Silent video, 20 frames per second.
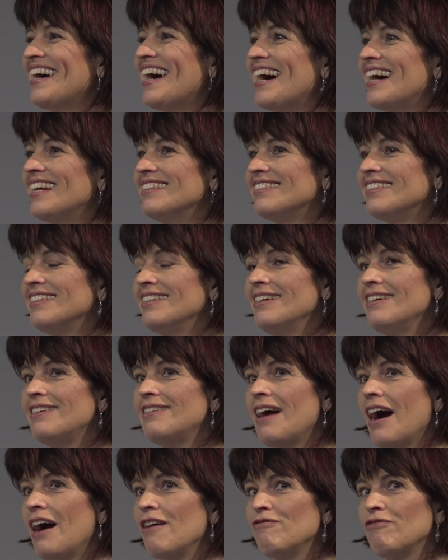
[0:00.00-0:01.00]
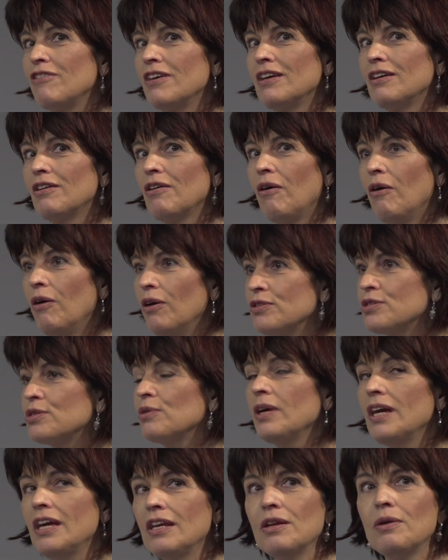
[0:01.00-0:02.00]
And here I think
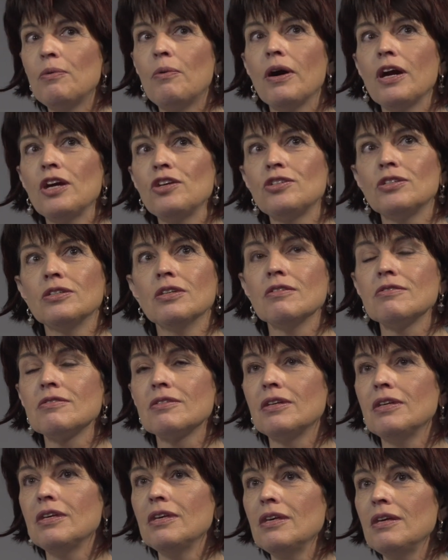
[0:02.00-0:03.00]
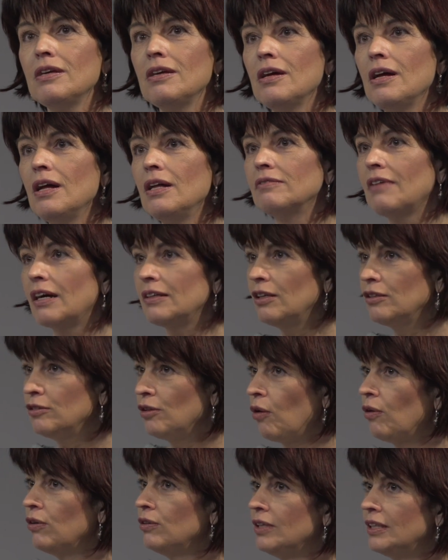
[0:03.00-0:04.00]
also innovation is key, that not
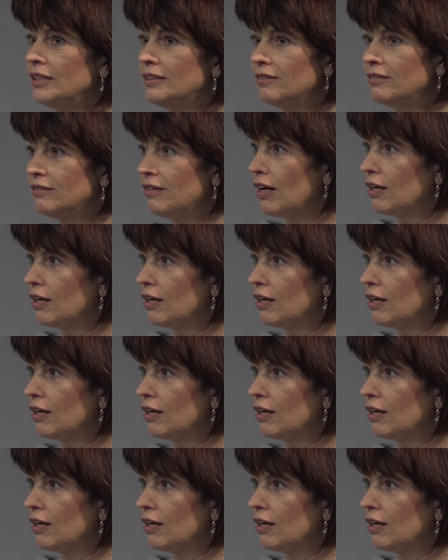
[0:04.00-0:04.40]
only the